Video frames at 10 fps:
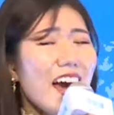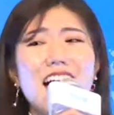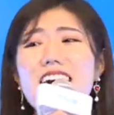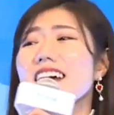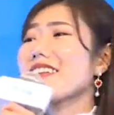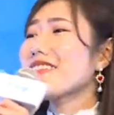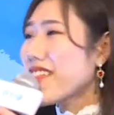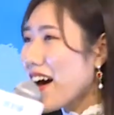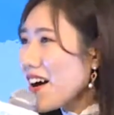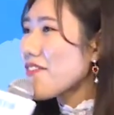And I
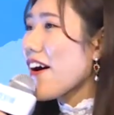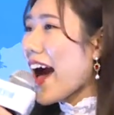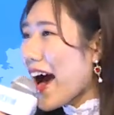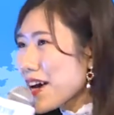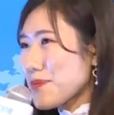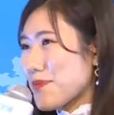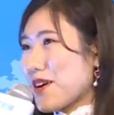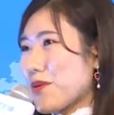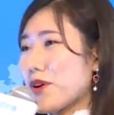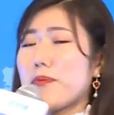love Atomy
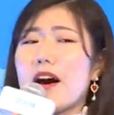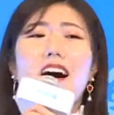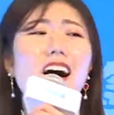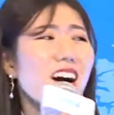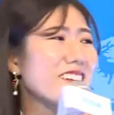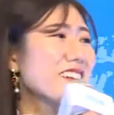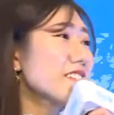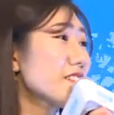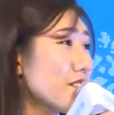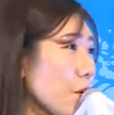with my heart
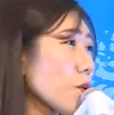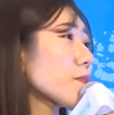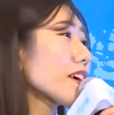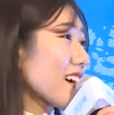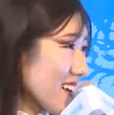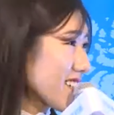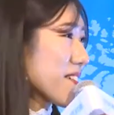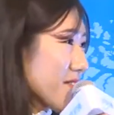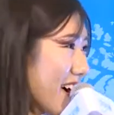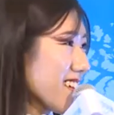and soul because of
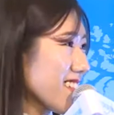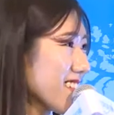that.